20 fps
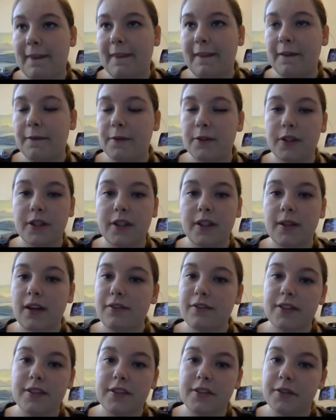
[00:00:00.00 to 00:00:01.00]
And we're going to
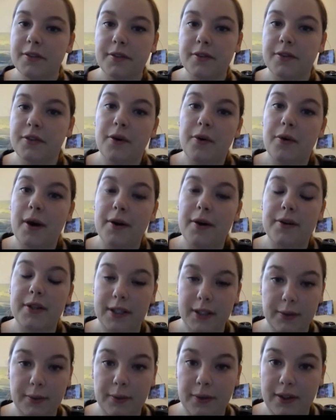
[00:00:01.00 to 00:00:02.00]
have to know how to
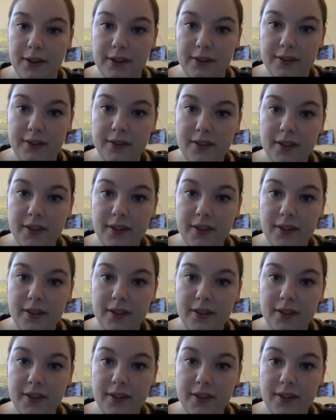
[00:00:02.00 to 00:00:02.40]
deal with it.